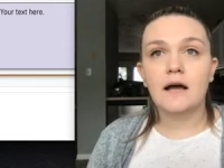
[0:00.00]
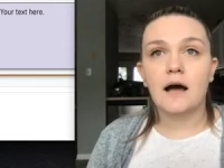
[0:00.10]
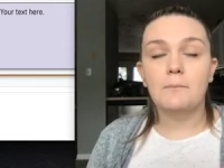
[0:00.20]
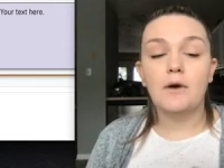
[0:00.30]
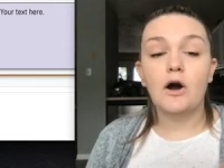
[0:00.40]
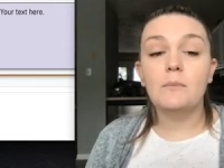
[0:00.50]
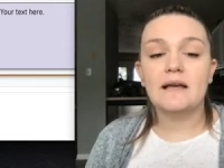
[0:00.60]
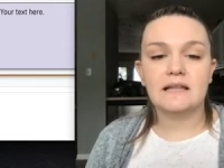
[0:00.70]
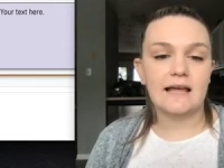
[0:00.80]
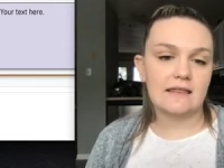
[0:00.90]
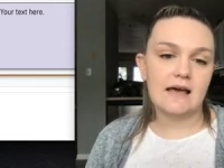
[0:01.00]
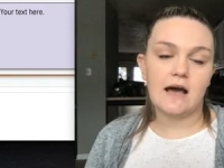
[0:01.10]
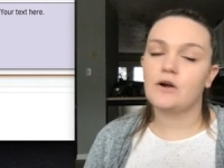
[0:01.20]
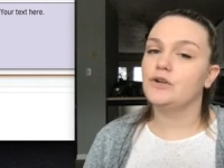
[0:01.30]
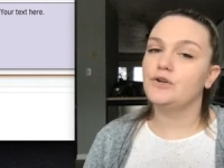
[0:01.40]
moment like
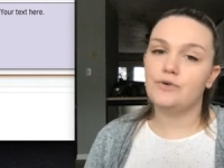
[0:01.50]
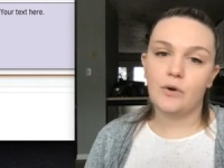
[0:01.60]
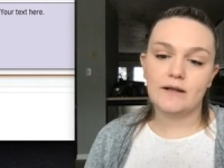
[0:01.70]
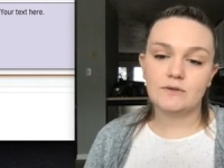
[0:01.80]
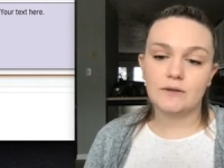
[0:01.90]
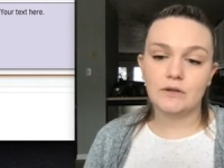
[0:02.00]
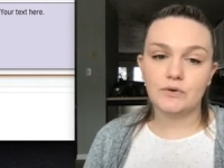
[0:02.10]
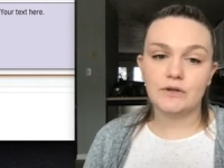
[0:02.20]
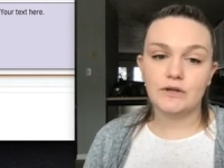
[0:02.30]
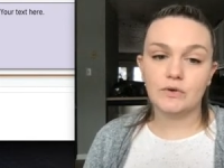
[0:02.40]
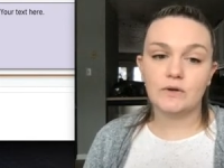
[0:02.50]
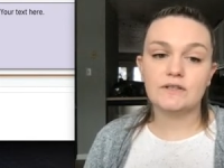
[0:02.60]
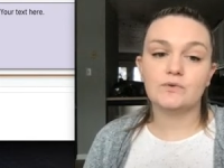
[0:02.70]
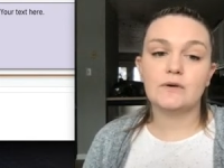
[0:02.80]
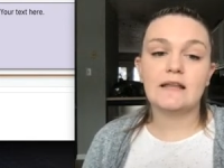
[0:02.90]
that are you going to include in your
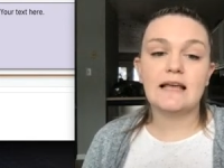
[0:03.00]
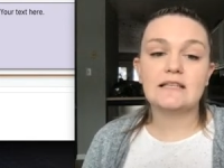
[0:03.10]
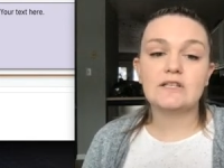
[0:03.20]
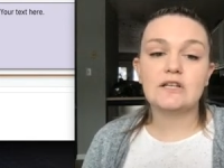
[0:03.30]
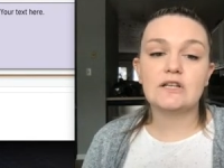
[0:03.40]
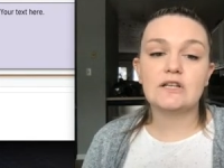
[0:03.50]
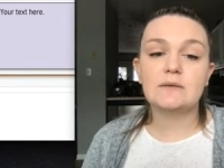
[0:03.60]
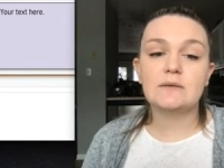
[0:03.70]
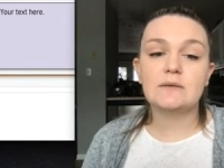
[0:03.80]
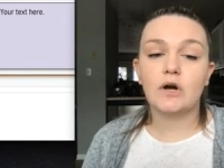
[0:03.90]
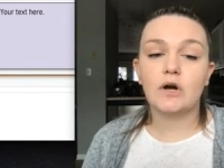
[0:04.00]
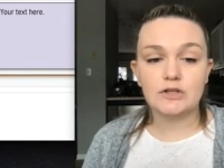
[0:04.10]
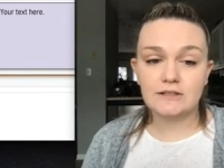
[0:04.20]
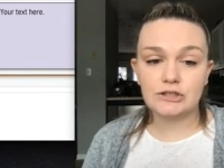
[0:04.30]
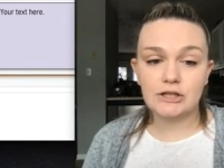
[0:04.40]
story? That's going to be the call to
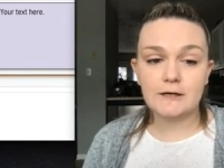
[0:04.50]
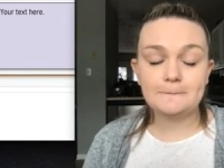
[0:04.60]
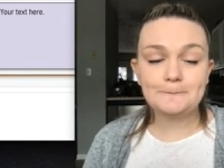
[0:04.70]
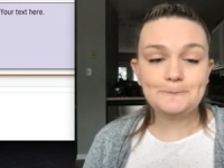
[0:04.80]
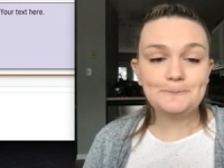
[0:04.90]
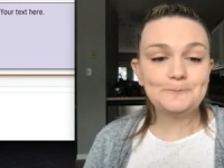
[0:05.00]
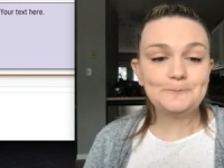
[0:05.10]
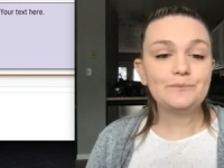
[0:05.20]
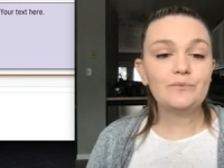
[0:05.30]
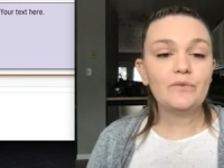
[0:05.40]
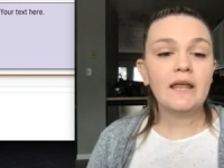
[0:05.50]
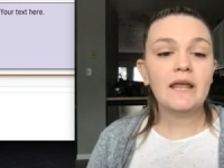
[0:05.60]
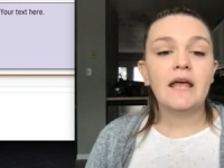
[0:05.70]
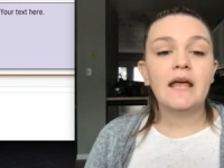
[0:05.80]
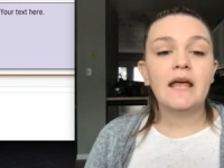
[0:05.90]
adventure.
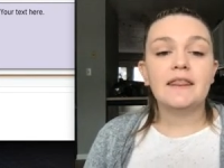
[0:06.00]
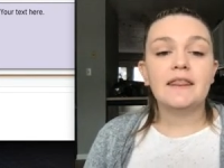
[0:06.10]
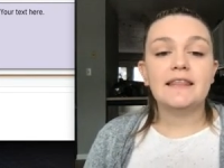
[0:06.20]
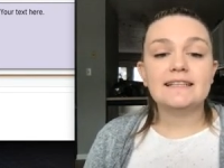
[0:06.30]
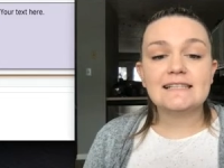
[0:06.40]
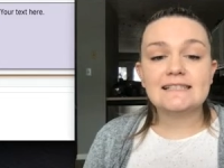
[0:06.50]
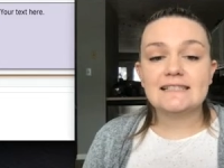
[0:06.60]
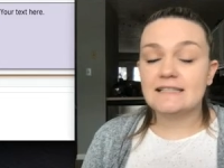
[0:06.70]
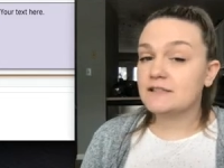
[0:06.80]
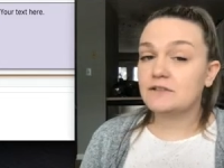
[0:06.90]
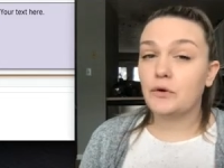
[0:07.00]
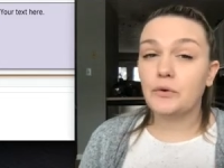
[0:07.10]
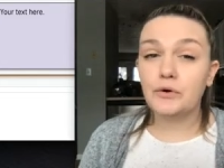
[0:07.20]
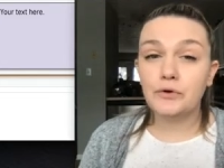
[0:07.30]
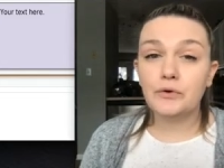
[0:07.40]
The assistance, so
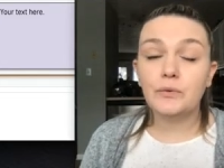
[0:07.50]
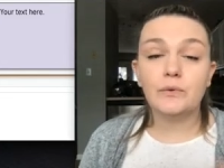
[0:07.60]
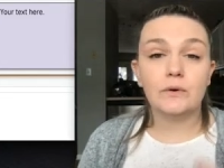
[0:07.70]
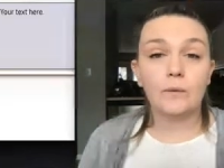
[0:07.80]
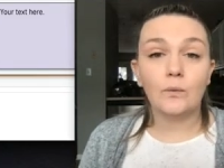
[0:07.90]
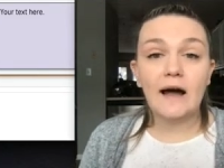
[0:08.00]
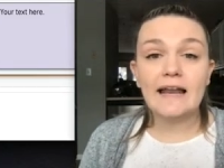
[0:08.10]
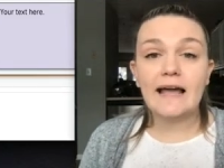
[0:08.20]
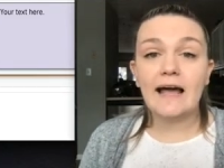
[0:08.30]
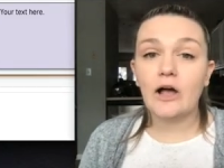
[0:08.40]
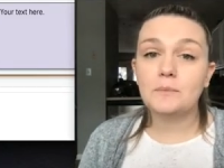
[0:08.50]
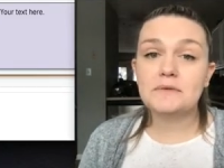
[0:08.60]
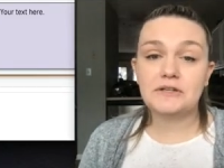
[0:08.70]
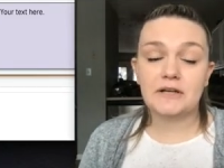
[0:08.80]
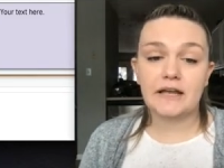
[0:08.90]
who or what helps
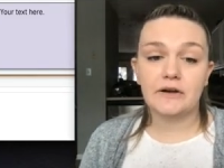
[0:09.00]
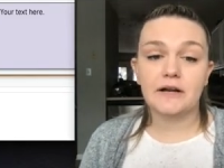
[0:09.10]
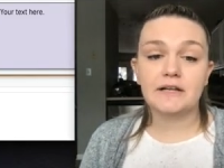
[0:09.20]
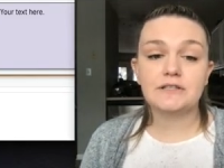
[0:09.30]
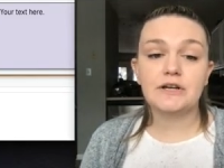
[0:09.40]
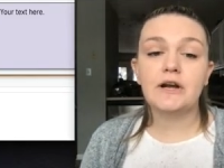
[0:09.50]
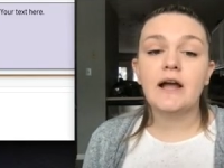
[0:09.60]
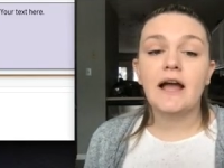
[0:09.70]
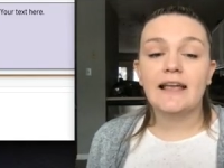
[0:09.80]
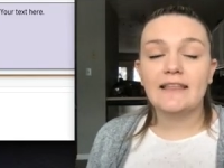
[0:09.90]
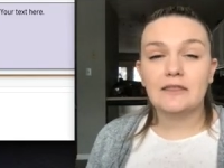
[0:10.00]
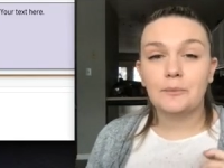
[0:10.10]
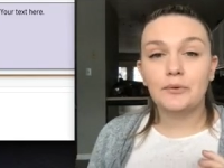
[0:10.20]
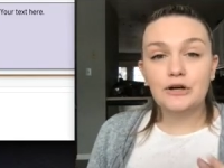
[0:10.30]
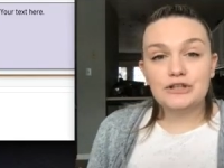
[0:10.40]
your character get the
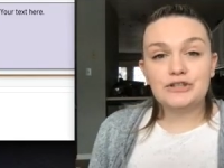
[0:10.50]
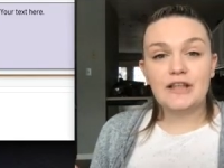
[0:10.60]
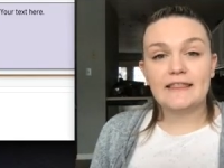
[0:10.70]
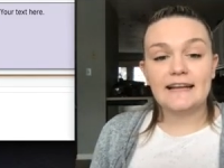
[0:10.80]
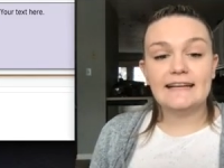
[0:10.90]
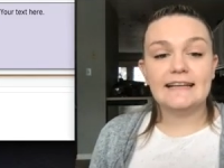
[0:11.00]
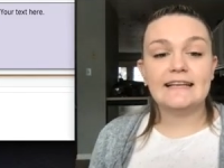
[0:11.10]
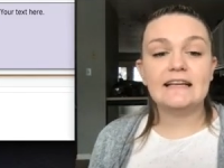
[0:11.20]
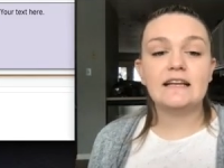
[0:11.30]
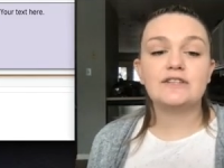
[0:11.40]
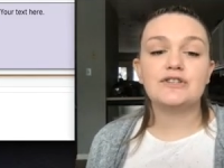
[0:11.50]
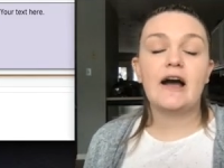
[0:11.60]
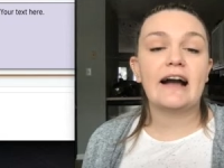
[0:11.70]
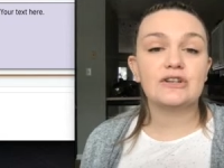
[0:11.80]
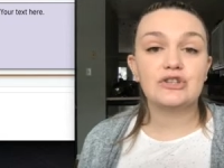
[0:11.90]
push that they need to
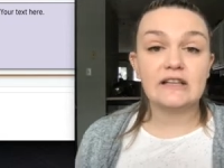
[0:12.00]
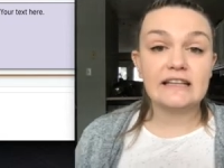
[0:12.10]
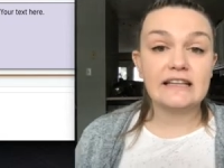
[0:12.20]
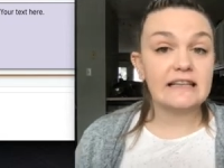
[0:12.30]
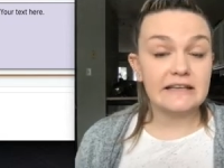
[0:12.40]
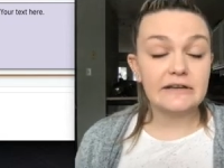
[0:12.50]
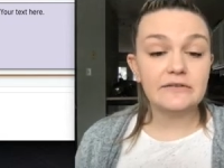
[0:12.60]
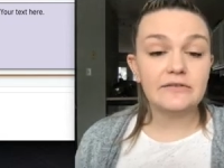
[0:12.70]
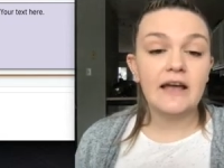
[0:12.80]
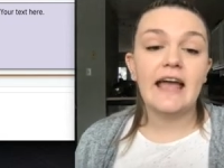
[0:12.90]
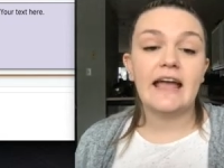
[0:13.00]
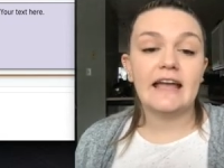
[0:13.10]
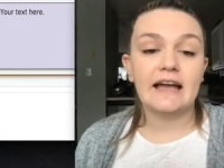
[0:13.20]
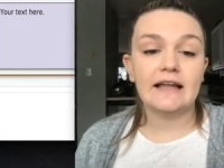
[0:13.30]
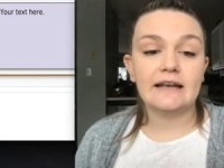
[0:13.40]
actually leave
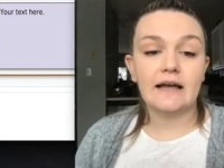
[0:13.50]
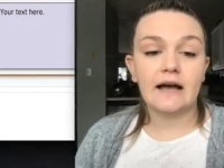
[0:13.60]
and